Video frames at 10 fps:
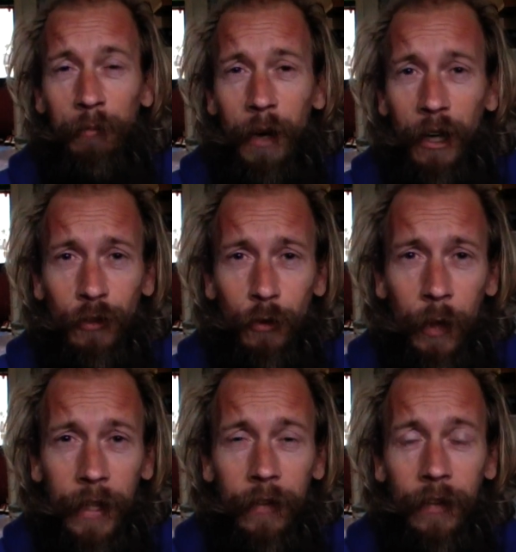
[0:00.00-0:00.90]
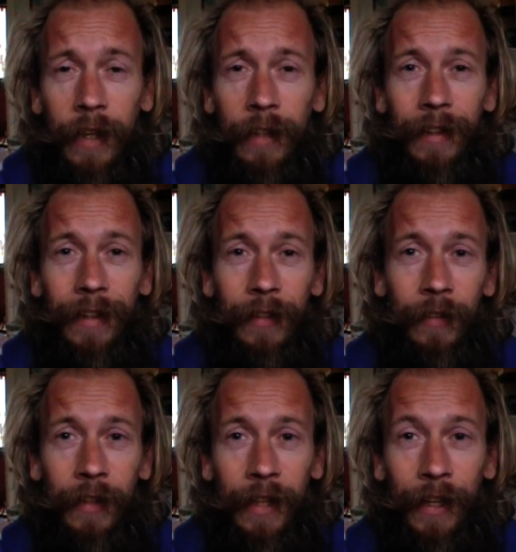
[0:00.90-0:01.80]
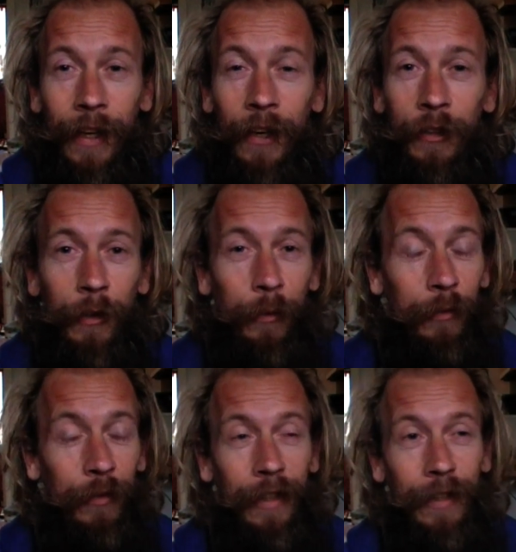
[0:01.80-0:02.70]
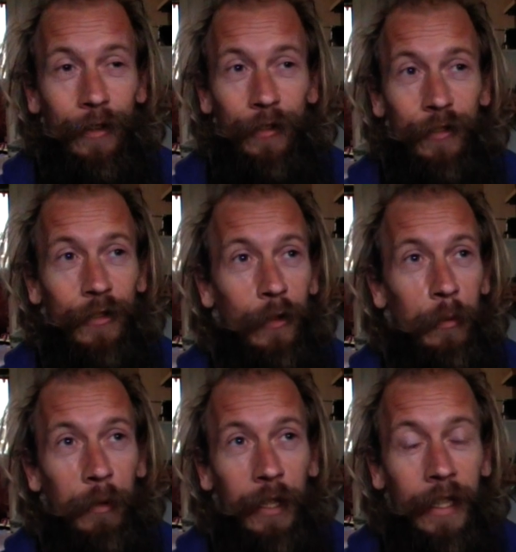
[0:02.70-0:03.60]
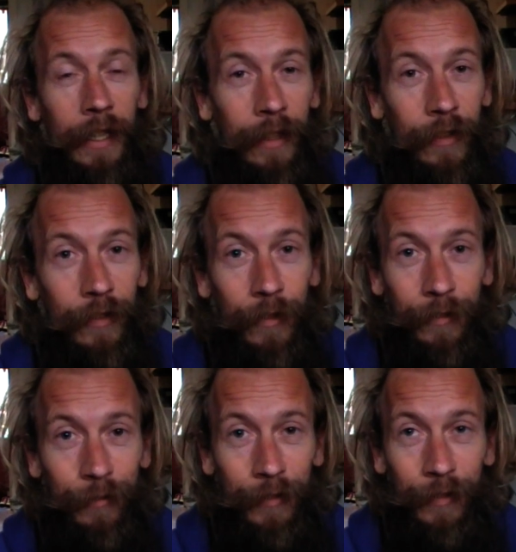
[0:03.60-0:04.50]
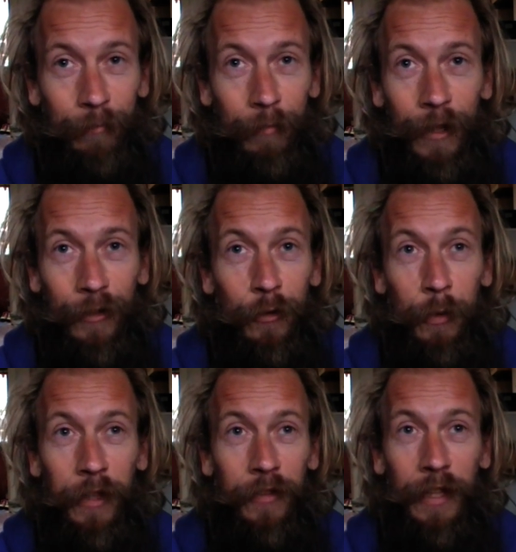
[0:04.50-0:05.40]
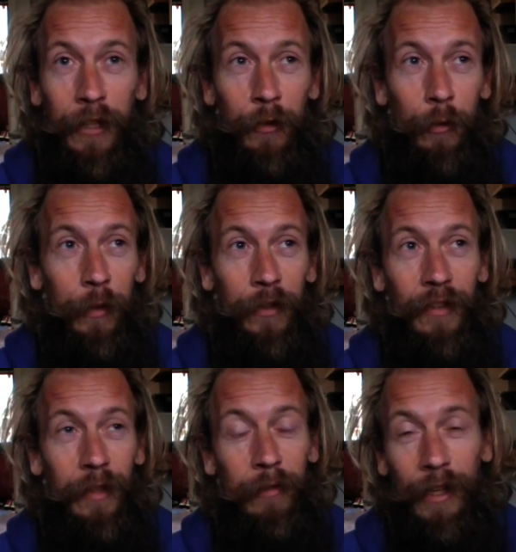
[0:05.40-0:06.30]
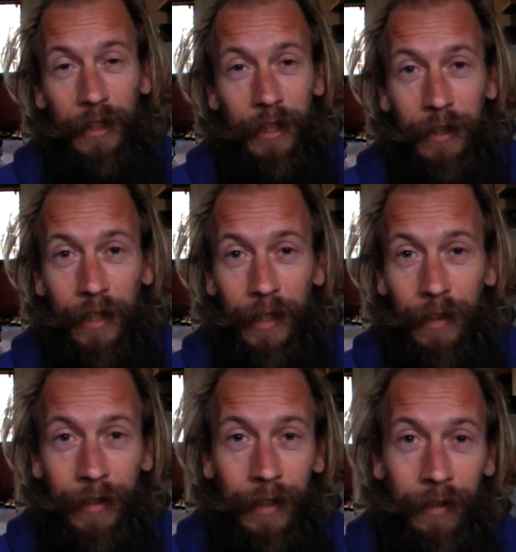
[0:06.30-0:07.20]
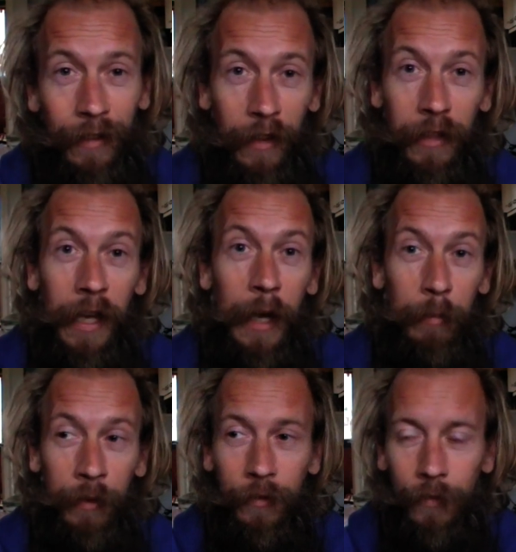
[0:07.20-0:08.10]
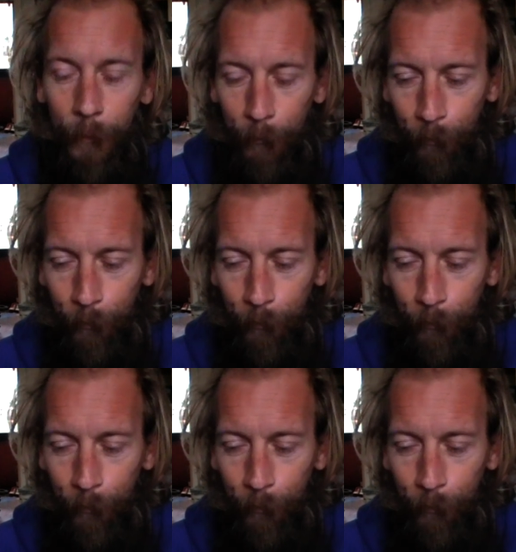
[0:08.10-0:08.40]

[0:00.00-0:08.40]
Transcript: March 22nd this year. I know I've said it so many years. March 22nd always seems like a thing and then nothing happens